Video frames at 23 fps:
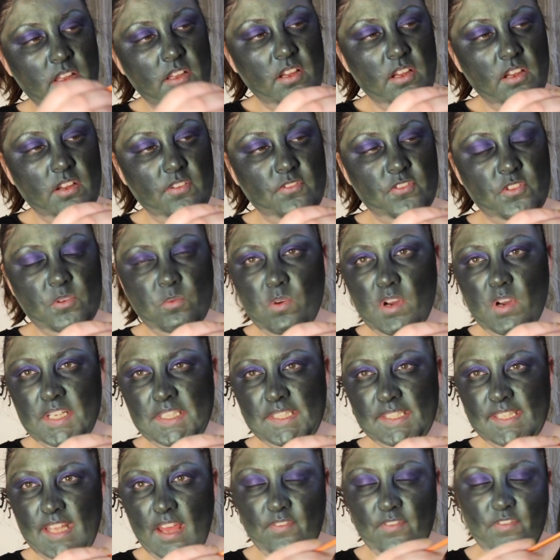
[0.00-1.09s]
of the white
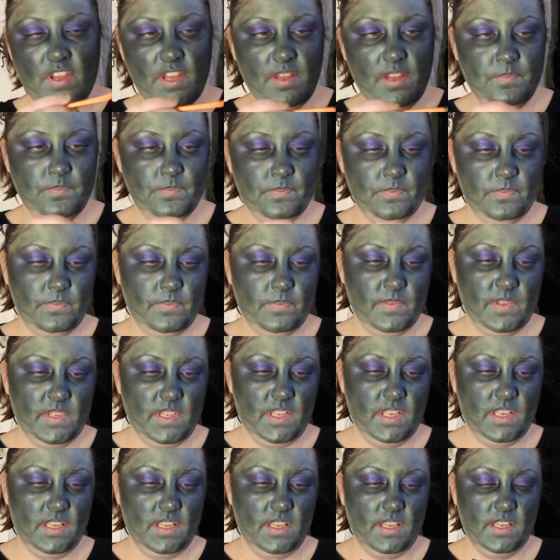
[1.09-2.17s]
Zephyr
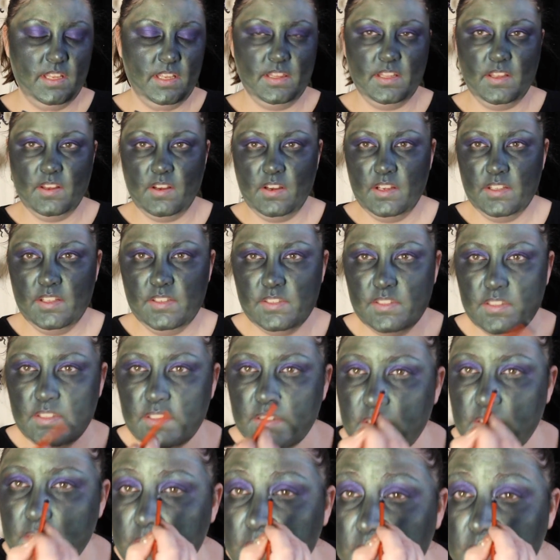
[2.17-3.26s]
in the eyes,
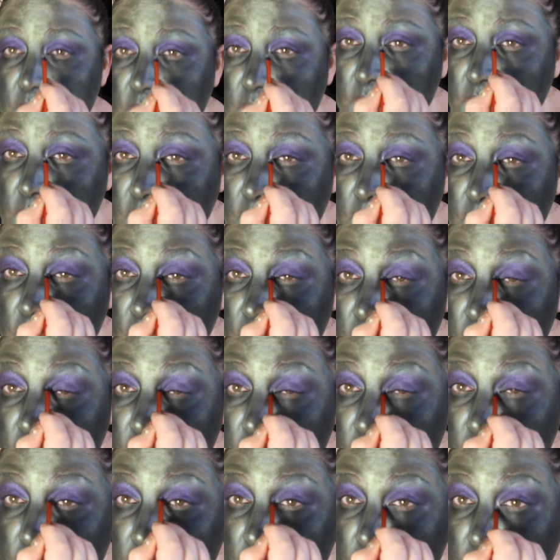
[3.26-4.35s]

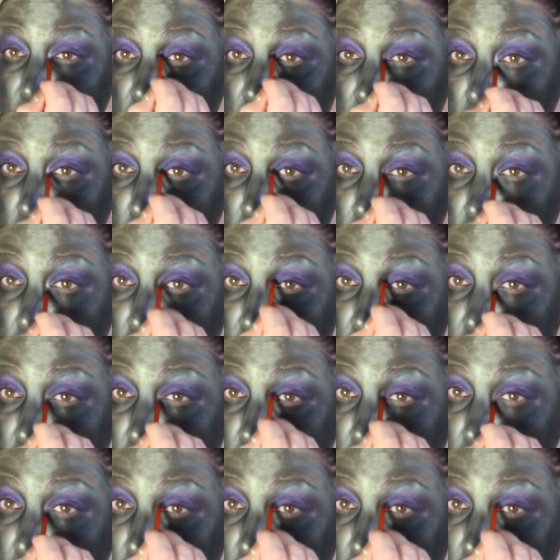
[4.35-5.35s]
just in the corners,